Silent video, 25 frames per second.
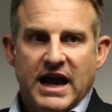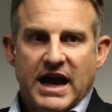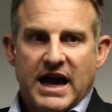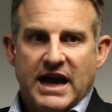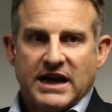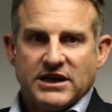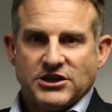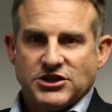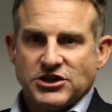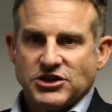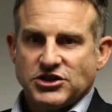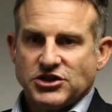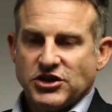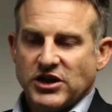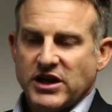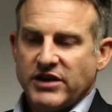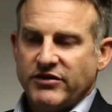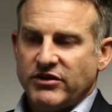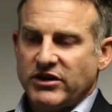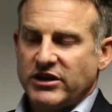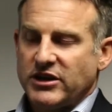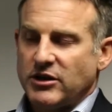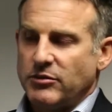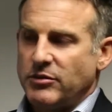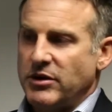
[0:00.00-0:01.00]
And just to give a
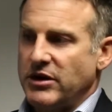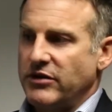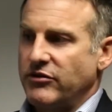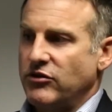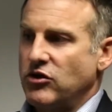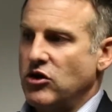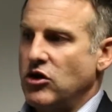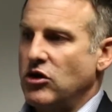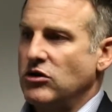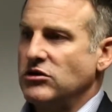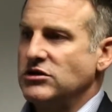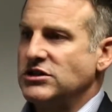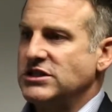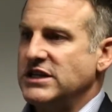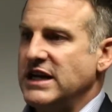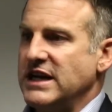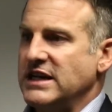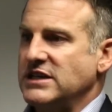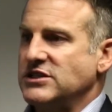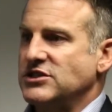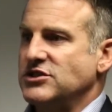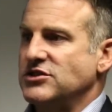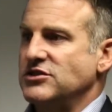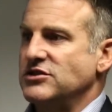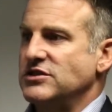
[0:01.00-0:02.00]
little bit of
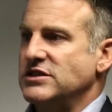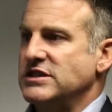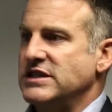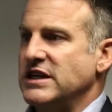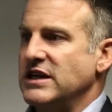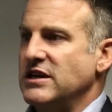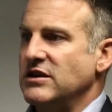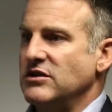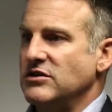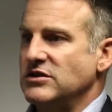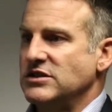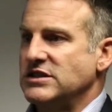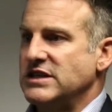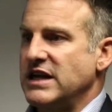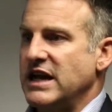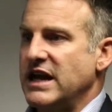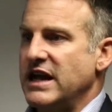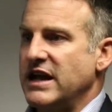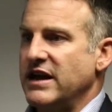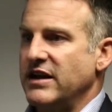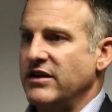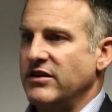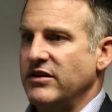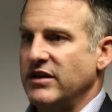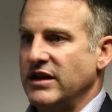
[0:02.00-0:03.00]
context to Singles Day
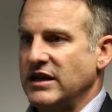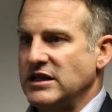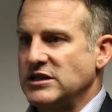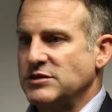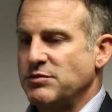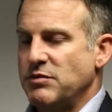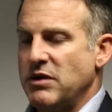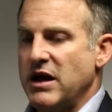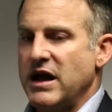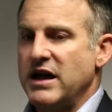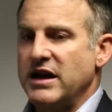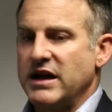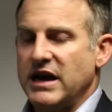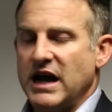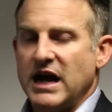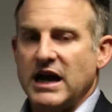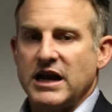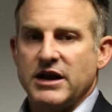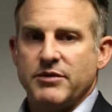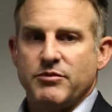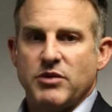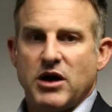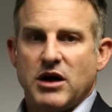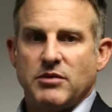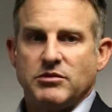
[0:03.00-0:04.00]
and explain
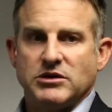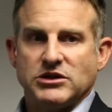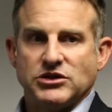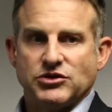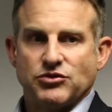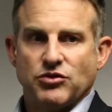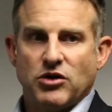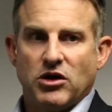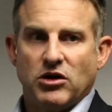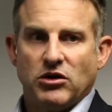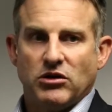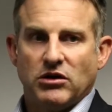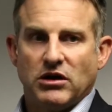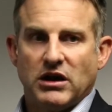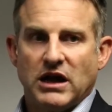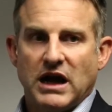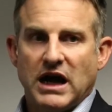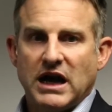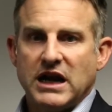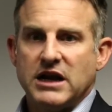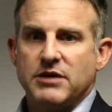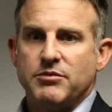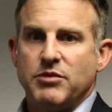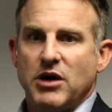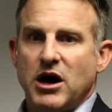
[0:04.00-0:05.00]
Alibaba's role,
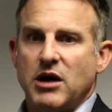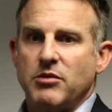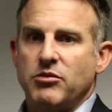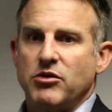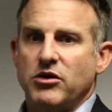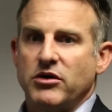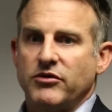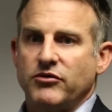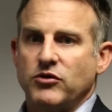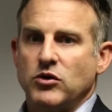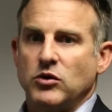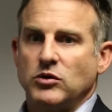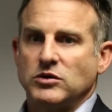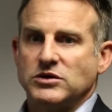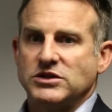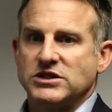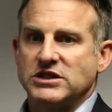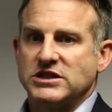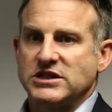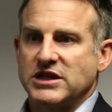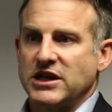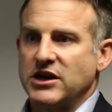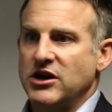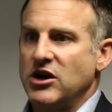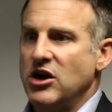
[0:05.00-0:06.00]
Alibaba, of course,
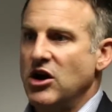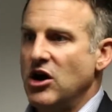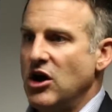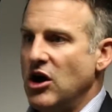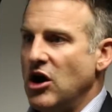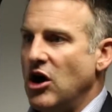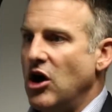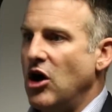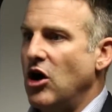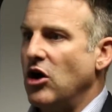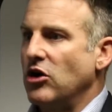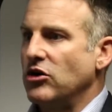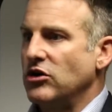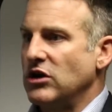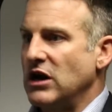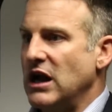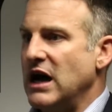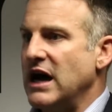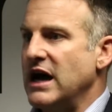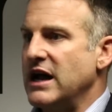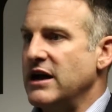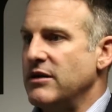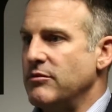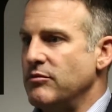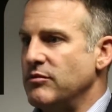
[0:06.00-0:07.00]
is an
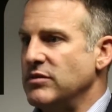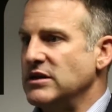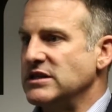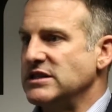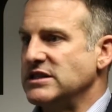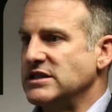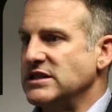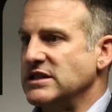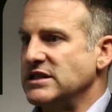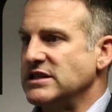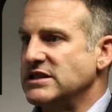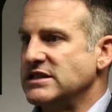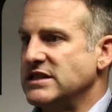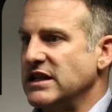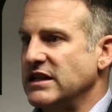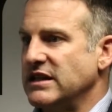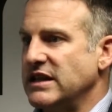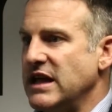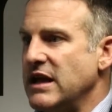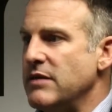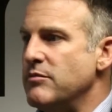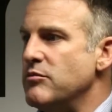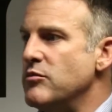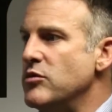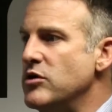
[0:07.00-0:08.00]
online business that
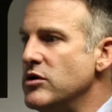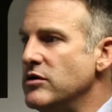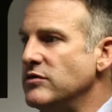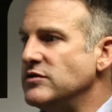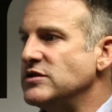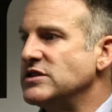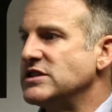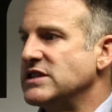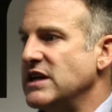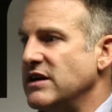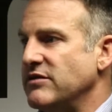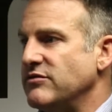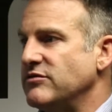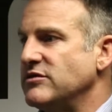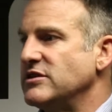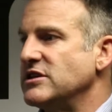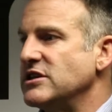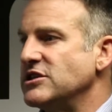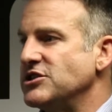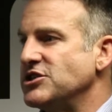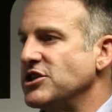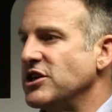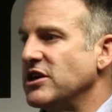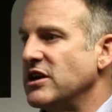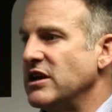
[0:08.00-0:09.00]
they move stuff
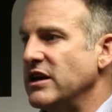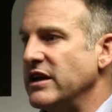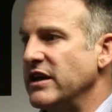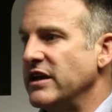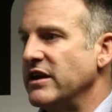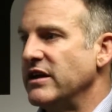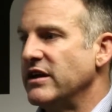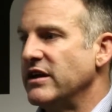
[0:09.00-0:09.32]
digitally.